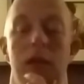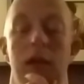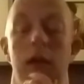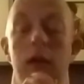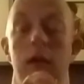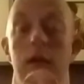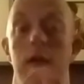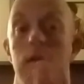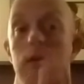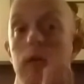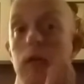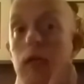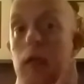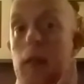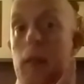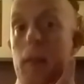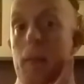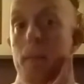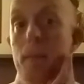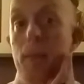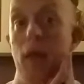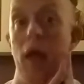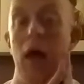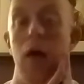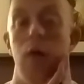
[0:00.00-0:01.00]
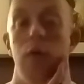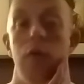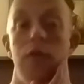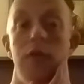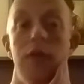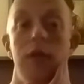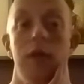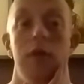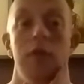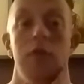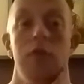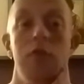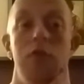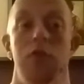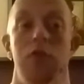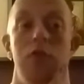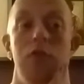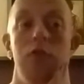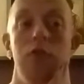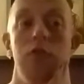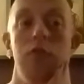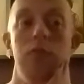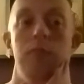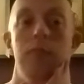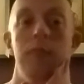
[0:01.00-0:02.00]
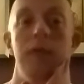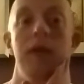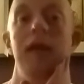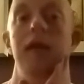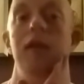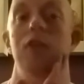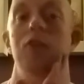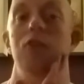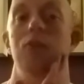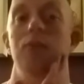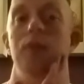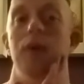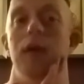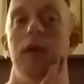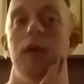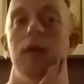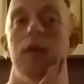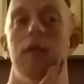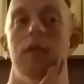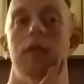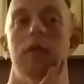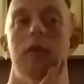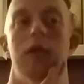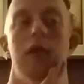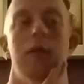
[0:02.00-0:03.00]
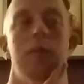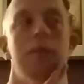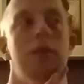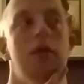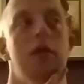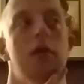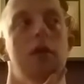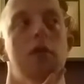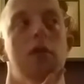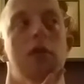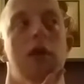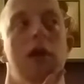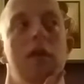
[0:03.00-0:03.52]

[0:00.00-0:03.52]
that are out there to make us better. Um, you know,